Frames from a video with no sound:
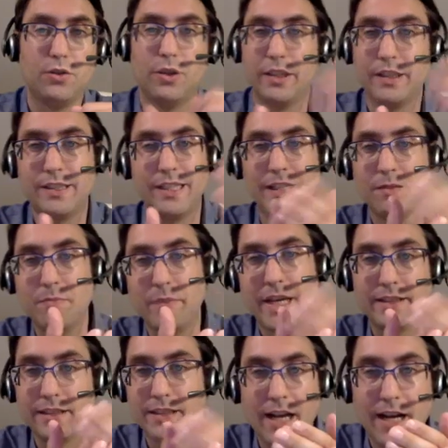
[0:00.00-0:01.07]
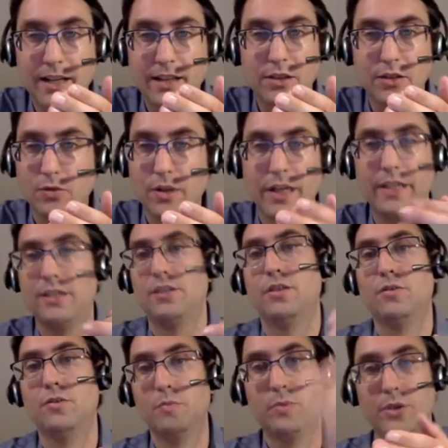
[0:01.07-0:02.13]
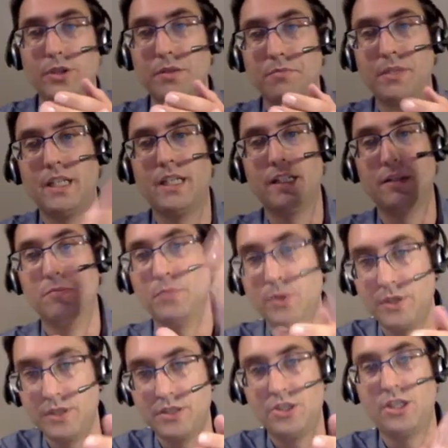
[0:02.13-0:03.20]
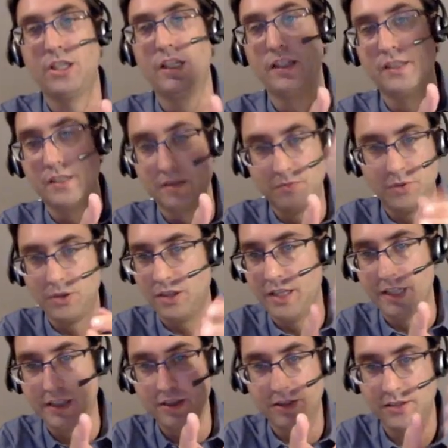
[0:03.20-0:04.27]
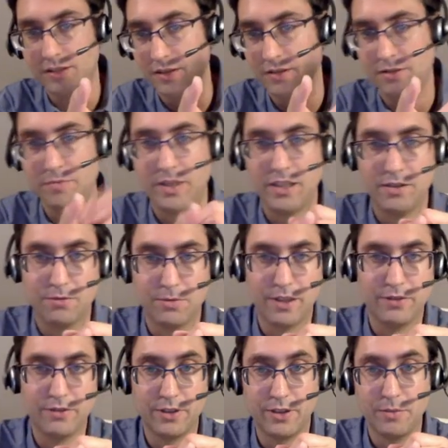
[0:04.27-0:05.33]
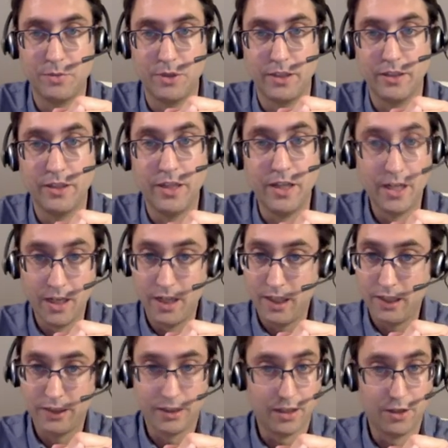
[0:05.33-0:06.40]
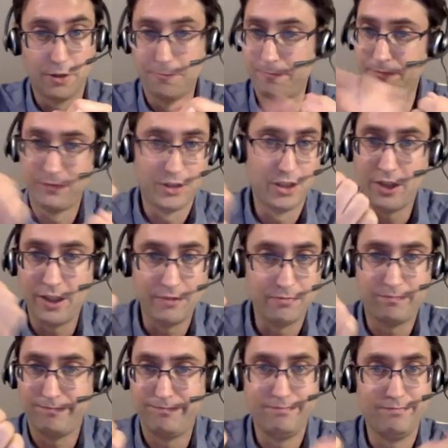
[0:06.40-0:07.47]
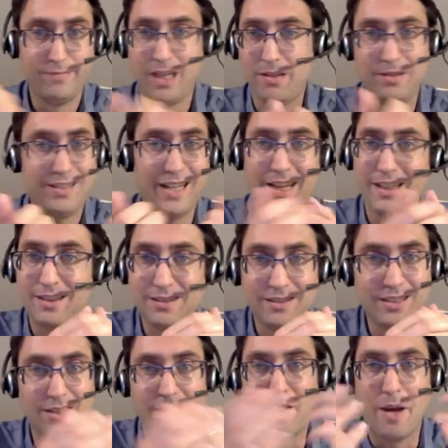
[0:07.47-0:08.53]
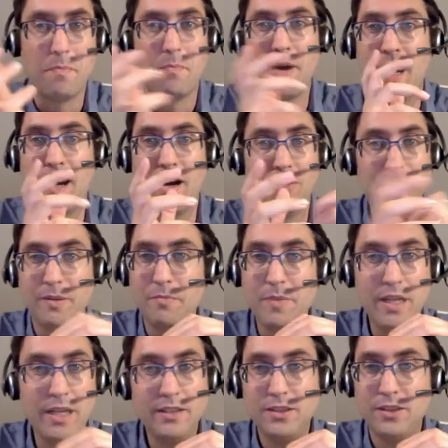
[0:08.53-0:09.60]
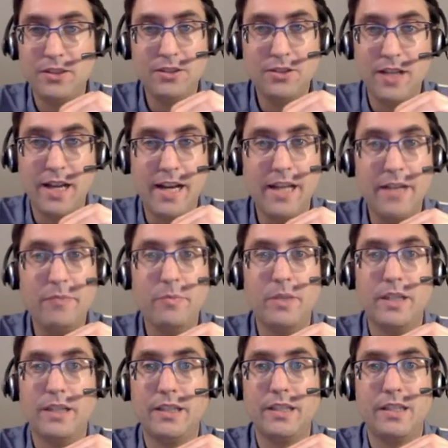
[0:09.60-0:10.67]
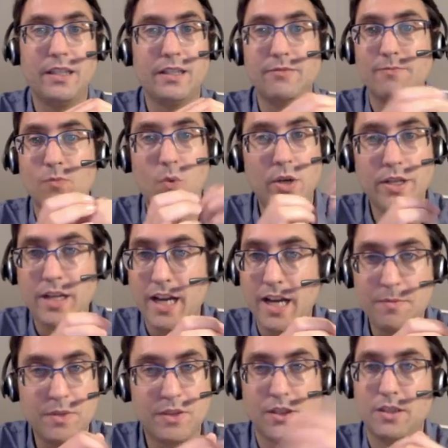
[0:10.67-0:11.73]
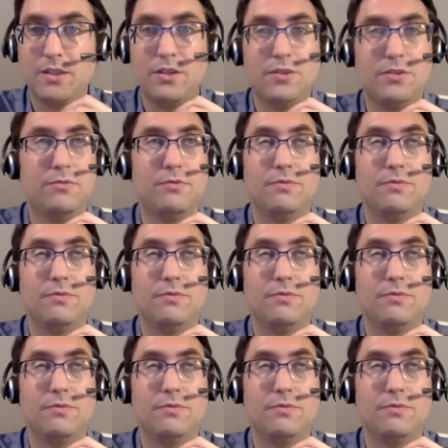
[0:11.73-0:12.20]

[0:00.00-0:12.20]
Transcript: let's say, to make the taco, right? So to put the meat and put the cheese and put lettuce and tomato, whatever you're going to put it. So you're going to maybe takes, about a minute to do that, but one time is going to